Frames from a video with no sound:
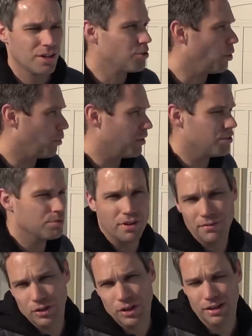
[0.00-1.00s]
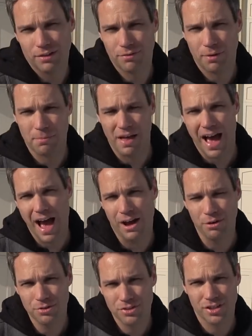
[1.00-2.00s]
totally use everything from the
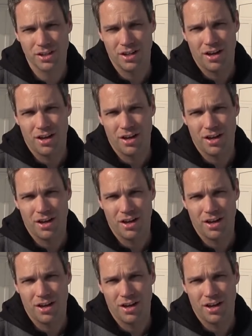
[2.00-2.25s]
house,